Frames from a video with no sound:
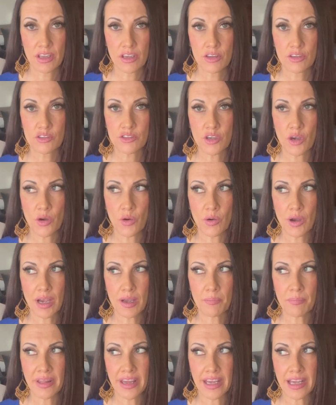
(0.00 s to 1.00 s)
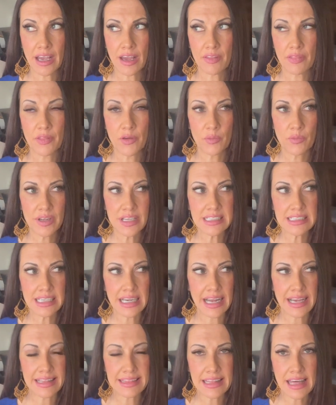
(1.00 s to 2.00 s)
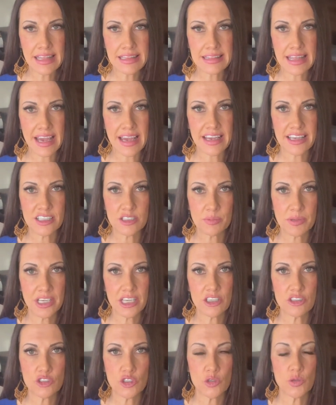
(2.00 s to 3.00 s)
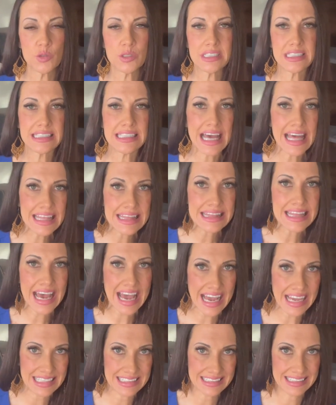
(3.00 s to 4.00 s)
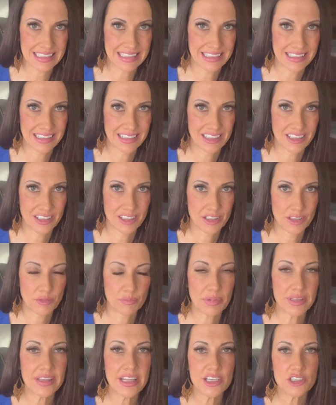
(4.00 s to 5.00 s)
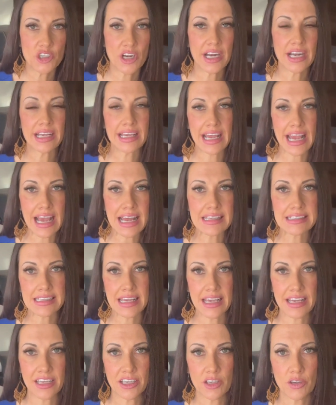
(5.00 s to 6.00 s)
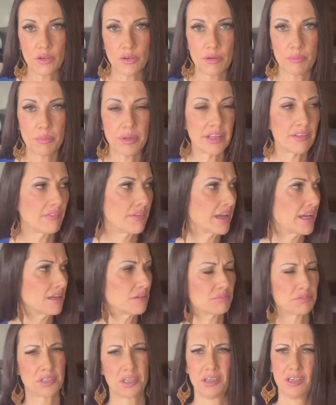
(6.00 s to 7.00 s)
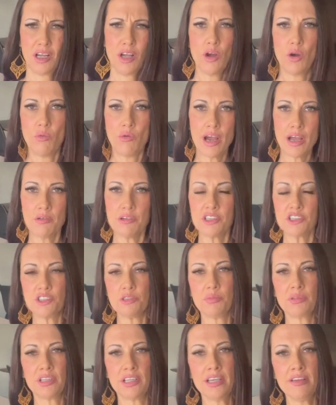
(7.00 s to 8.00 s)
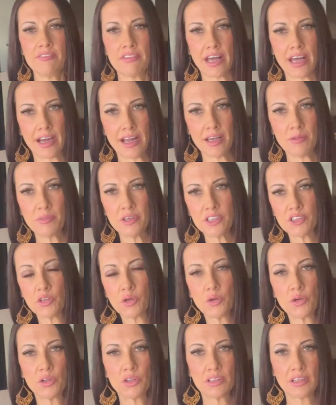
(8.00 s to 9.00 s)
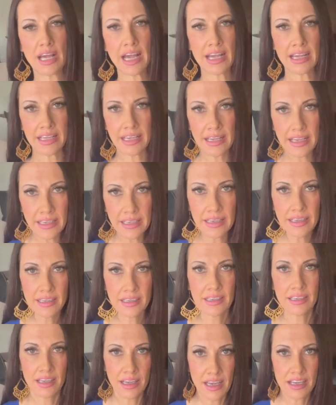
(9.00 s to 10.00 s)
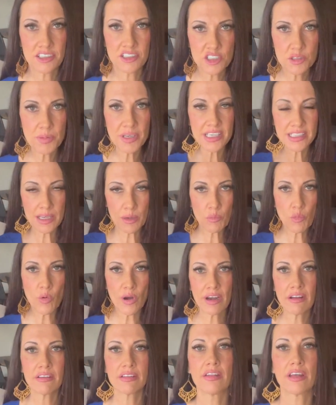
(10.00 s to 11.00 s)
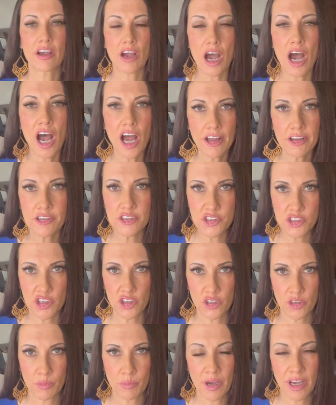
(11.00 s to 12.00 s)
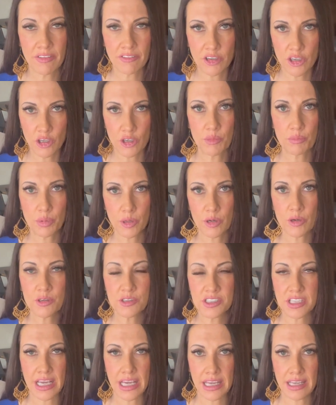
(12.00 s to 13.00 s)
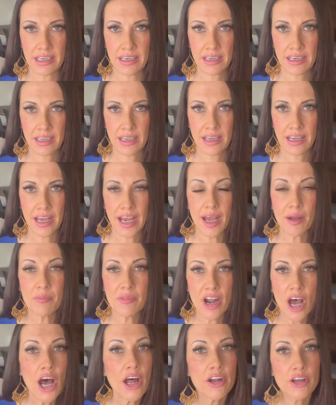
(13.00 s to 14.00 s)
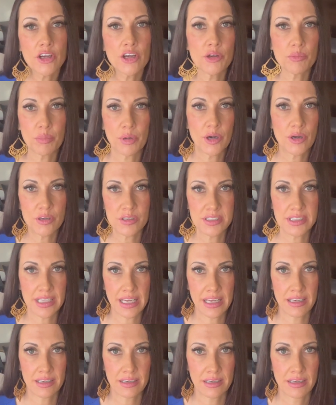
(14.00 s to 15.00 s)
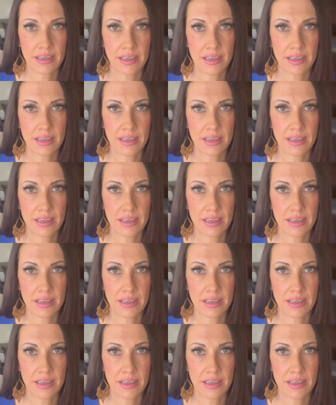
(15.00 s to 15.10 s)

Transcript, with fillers: So I'm like, the reason I thought that is because you said that. But they try to gaslight you and being like, why would you believe that? I'm a total lying, just because I'm wearing the costume of a good person. I'm not a good person.